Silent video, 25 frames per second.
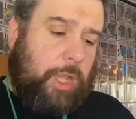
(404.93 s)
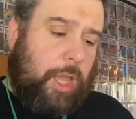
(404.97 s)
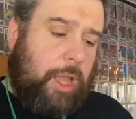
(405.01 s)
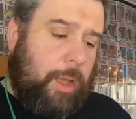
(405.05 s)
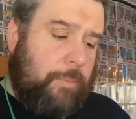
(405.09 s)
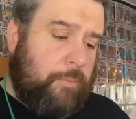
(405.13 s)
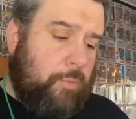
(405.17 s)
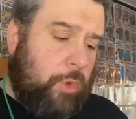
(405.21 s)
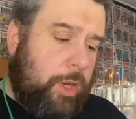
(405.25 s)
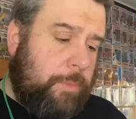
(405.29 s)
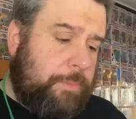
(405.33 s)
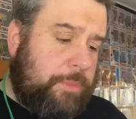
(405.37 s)

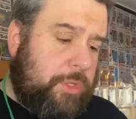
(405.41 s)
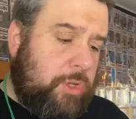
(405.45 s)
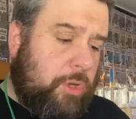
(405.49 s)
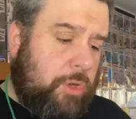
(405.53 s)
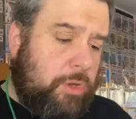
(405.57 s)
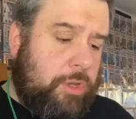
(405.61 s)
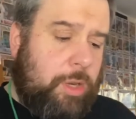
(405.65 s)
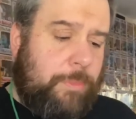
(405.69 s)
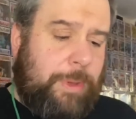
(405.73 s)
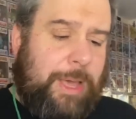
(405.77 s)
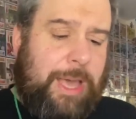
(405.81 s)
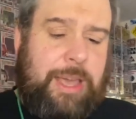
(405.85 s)
And what I'm
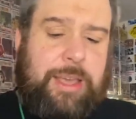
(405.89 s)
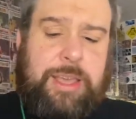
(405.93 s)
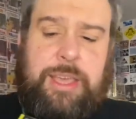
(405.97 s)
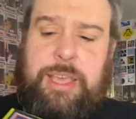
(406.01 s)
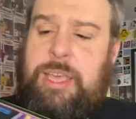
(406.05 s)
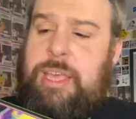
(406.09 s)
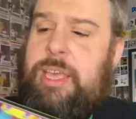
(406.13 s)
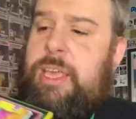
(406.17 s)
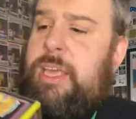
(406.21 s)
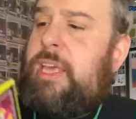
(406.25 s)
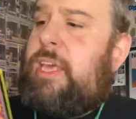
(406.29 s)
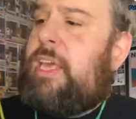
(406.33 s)
talking about
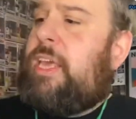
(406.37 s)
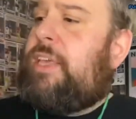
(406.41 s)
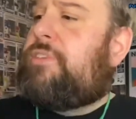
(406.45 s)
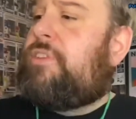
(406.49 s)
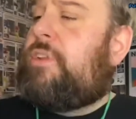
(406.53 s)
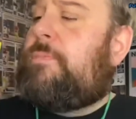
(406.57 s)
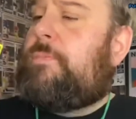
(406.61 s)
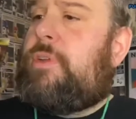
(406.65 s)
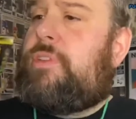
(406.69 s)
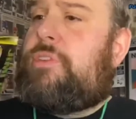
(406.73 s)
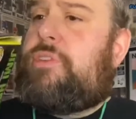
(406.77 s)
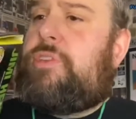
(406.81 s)
is
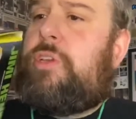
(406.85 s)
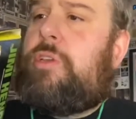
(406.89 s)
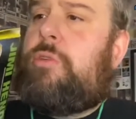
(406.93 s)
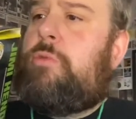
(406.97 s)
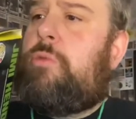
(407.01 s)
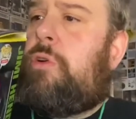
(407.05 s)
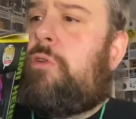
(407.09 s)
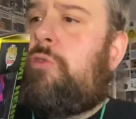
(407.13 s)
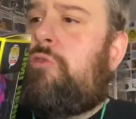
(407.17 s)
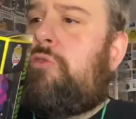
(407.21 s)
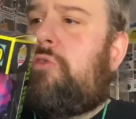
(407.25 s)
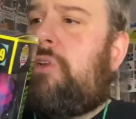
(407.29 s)
number
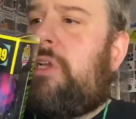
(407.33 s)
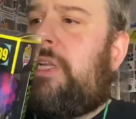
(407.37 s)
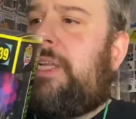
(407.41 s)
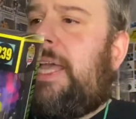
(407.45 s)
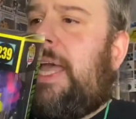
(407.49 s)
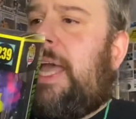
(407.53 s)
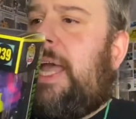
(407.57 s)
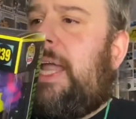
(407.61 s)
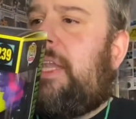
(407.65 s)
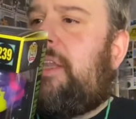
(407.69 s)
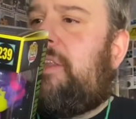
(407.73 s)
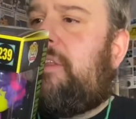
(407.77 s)

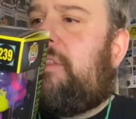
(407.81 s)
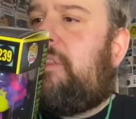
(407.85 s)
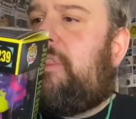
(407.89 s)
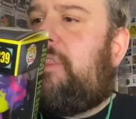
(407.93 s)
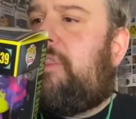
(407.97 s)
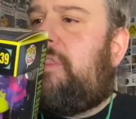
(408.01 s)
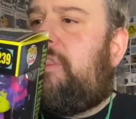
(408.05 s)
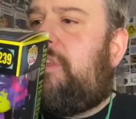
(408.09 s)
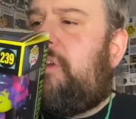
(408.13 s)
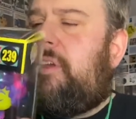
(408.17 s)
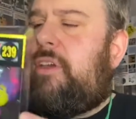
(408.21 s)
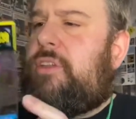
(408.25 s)

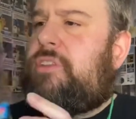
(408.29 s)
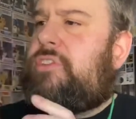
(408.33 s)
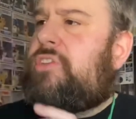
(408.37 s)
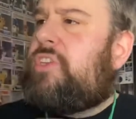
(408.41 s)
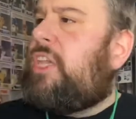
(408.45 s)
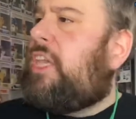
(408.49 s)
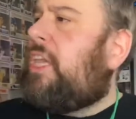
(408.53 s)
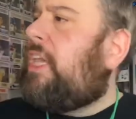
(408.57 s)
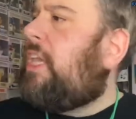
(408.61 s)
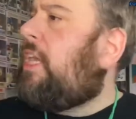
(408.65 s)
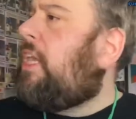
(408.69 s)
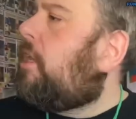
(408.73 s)

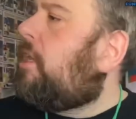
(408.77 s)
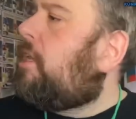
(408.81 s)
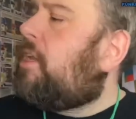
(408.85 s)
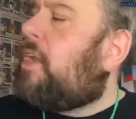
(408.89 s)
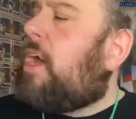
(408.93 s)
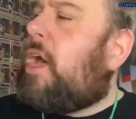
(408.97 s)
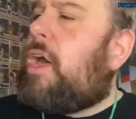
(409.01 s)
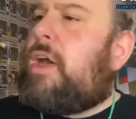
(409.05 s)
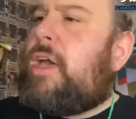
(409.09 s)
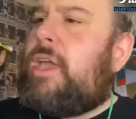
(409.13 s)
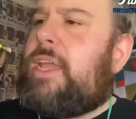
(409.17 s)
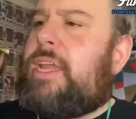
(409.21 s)

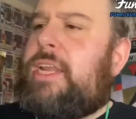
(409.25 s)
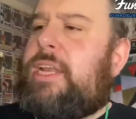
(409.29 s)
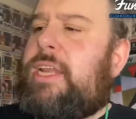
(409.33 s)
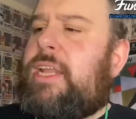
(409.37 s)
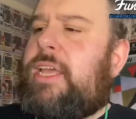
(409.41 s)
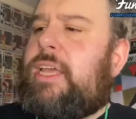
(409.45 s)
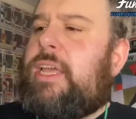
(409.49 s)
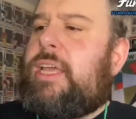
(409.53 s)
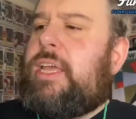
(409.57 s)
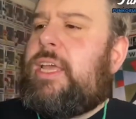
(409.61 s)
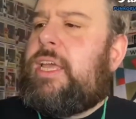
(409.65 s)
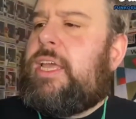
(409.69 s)

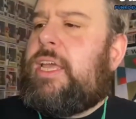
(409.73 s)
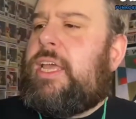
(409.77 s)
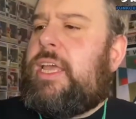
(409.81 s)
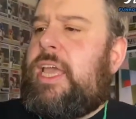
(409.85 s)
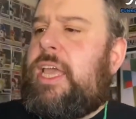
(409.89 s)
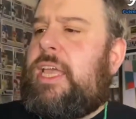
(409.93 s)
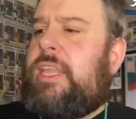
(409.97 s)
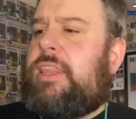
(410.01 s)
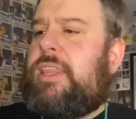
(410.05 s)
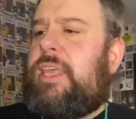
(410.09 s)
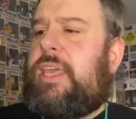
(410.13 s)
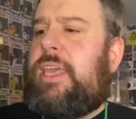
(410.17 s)
239
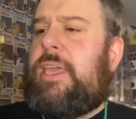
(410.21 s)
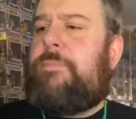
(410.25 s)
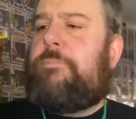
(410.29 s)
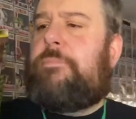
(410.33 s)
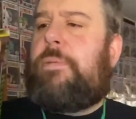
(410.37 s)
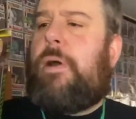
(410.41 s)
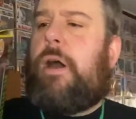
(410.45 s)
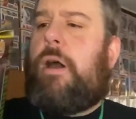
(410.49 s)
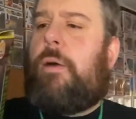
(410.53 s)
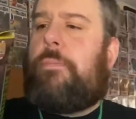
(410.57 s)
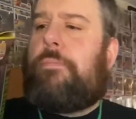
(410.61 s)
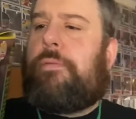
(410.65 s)
in the
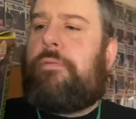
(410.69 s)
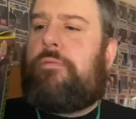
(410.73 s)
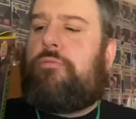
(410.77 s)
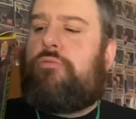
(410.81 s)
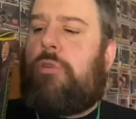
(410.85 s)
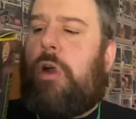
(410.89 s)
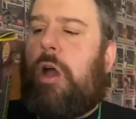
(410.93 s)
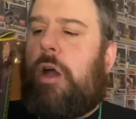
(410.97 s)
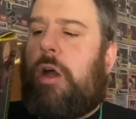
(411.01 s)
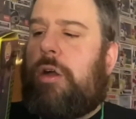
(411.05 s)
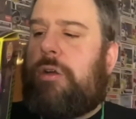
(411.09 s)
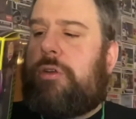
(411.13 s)
Pop
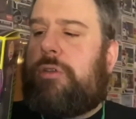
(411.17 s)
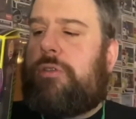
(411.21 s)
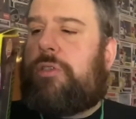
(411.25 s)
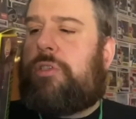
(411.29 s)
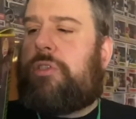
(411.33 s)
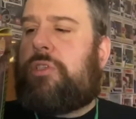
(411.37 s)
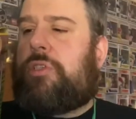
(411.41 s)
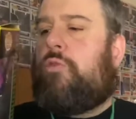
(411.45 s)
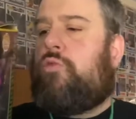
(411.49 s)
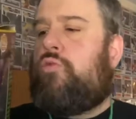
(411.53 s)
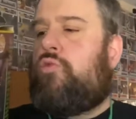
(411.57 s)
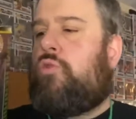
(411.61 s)

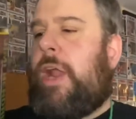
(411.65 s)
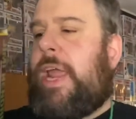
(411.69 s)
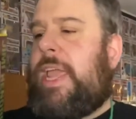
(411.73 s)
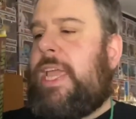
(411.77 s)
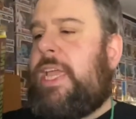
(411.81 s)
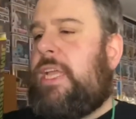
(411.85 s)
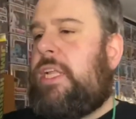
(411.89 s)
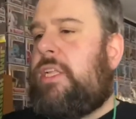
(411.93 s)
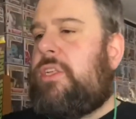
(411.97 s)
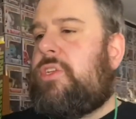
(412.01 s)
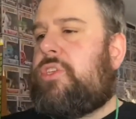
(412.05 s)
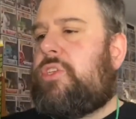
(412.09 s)
Rocks
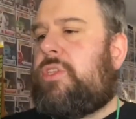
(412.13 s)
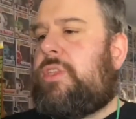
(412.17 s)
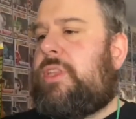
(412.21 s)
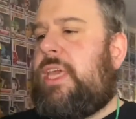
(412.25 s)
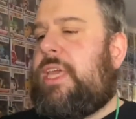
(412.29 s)
range.